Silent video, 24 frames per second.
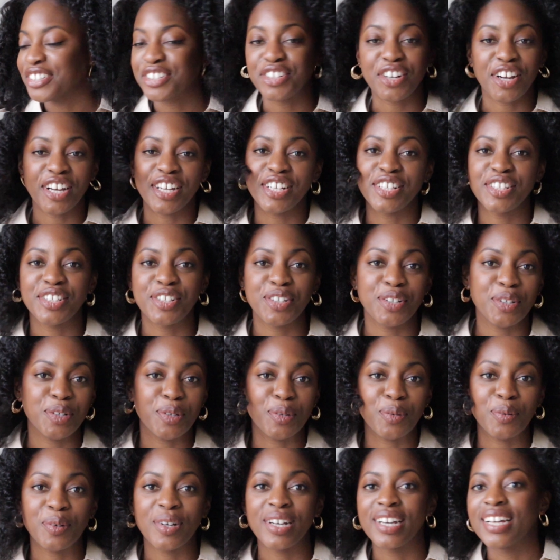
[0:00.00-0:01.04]
trying
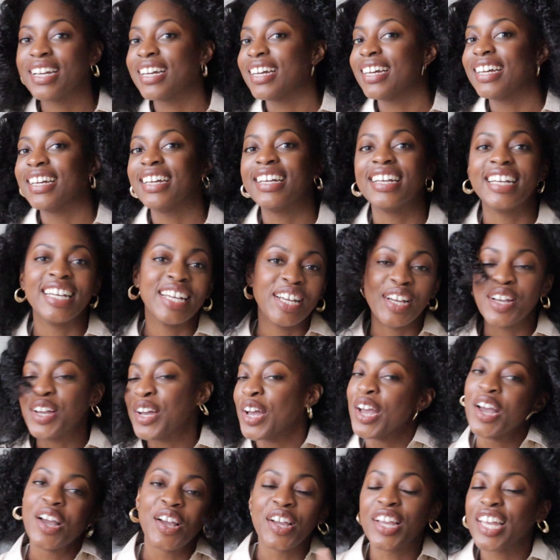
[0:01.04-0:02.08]
to
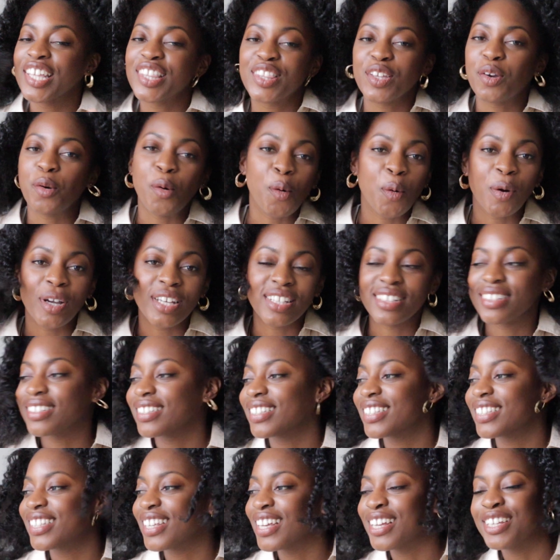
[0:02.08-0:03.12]
get the
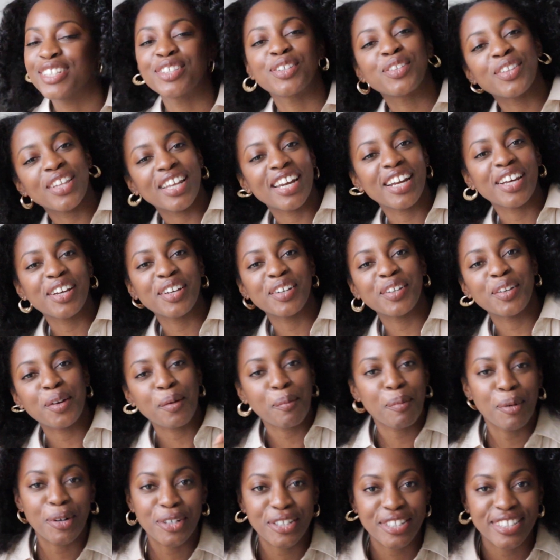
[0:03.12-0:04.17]
coins so that I could
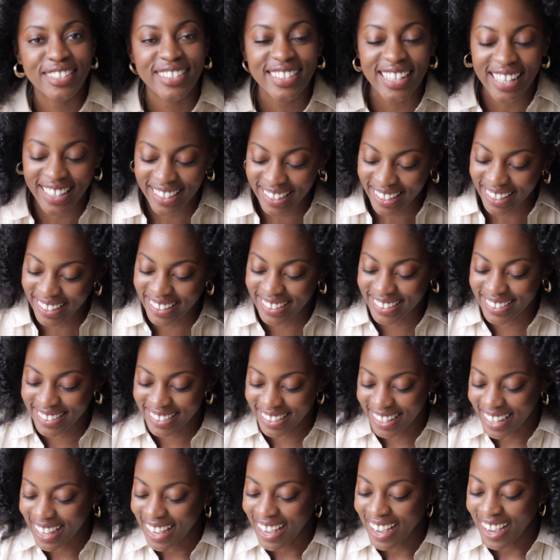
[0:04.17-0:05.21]
purchase that
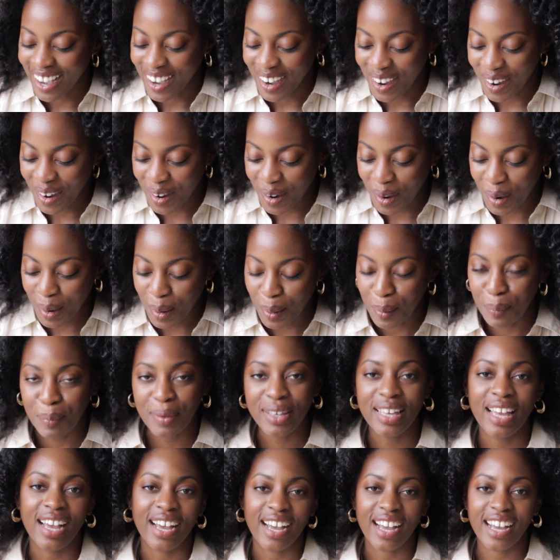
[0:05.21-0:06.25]
lens.
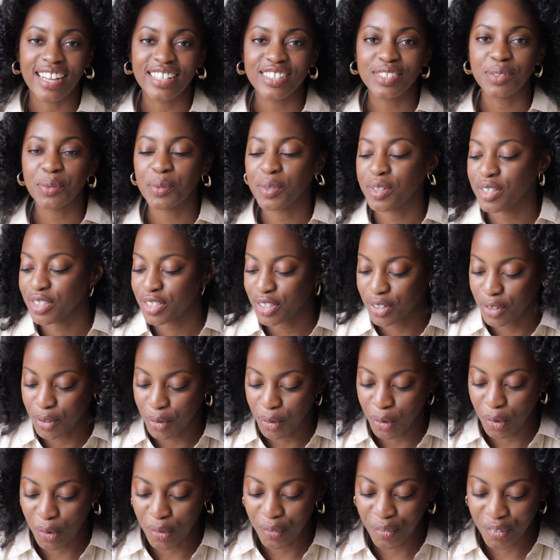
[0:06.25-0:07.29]
But yeah, I just wanted to
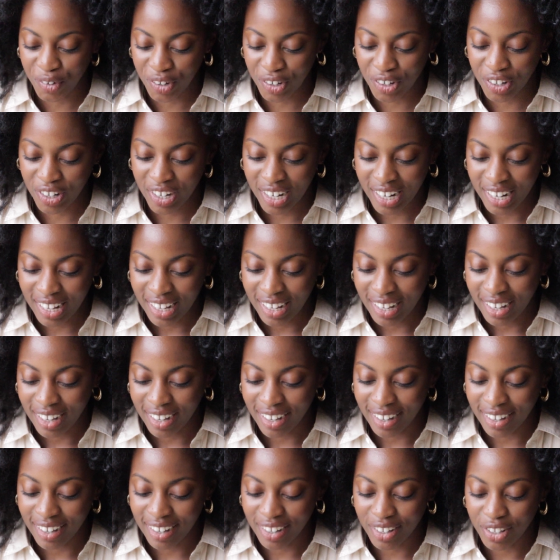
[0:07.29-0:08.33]
go over
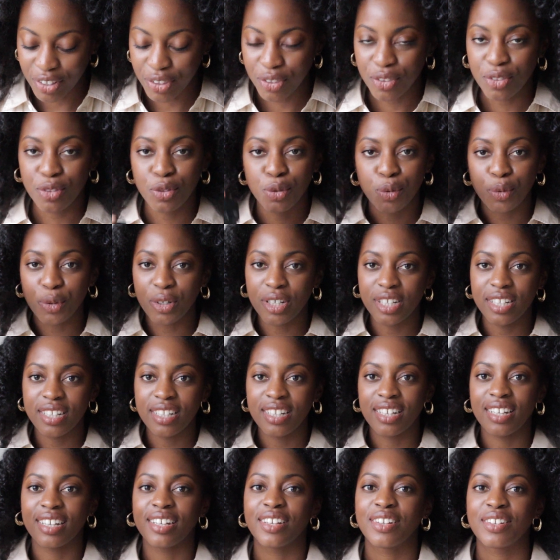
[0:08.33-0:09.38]
3
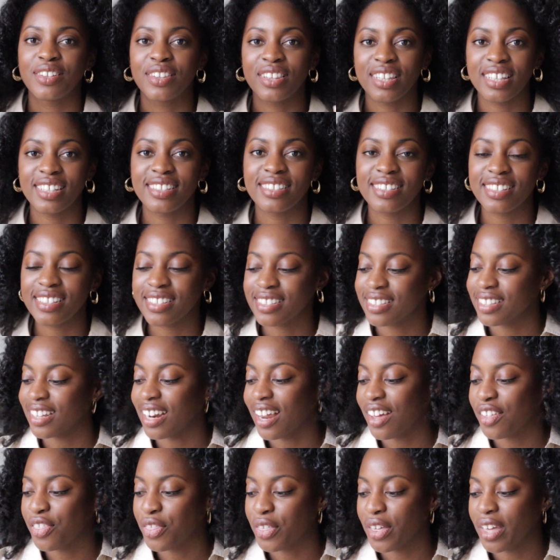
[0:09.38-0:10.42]
lenses that
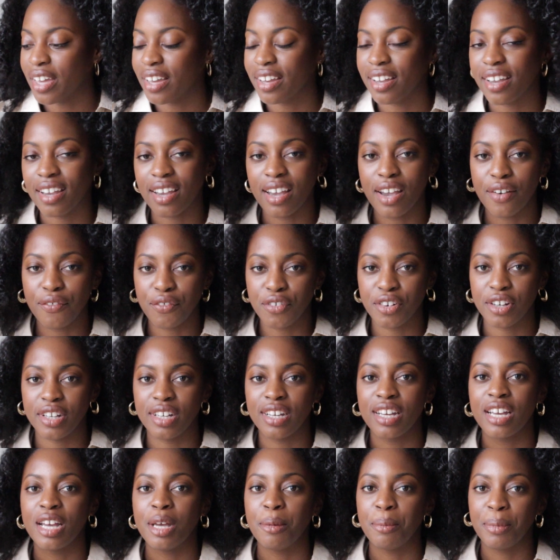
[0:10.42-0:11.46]
I think
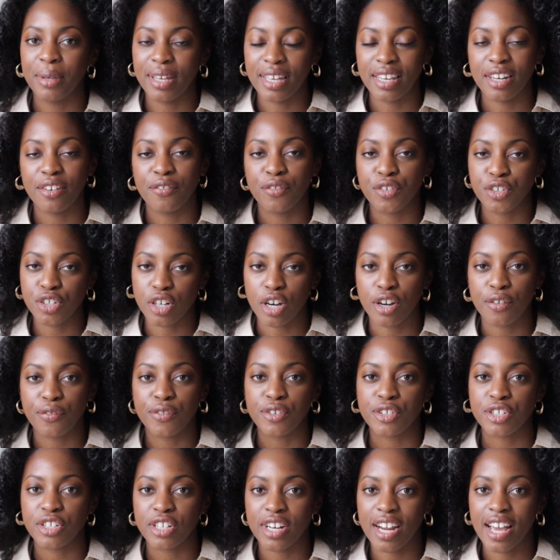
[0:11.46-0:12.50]
every beginning
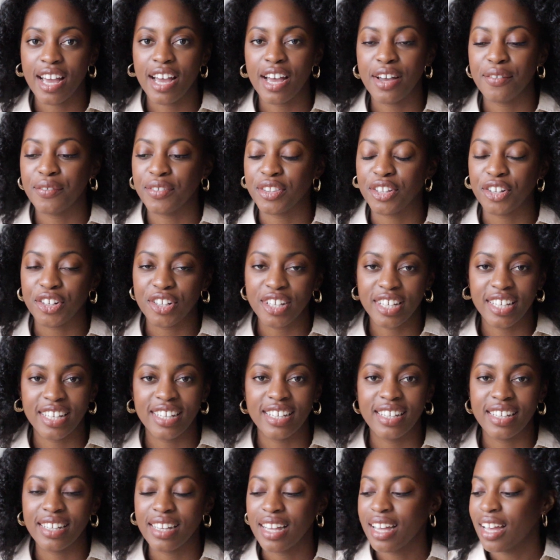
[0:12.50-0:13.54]
photographer should have in their
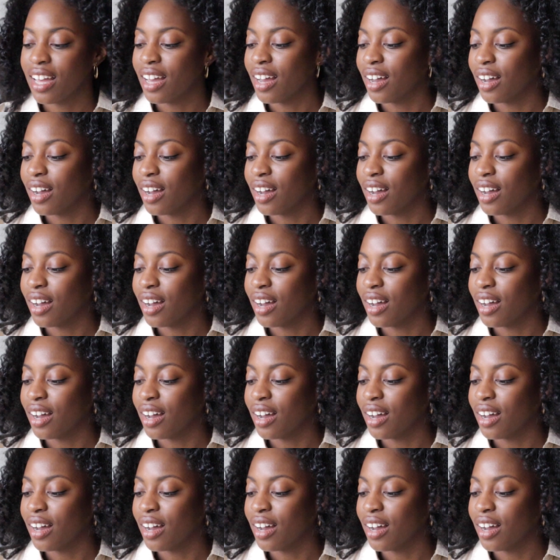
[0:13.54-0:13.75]
kit,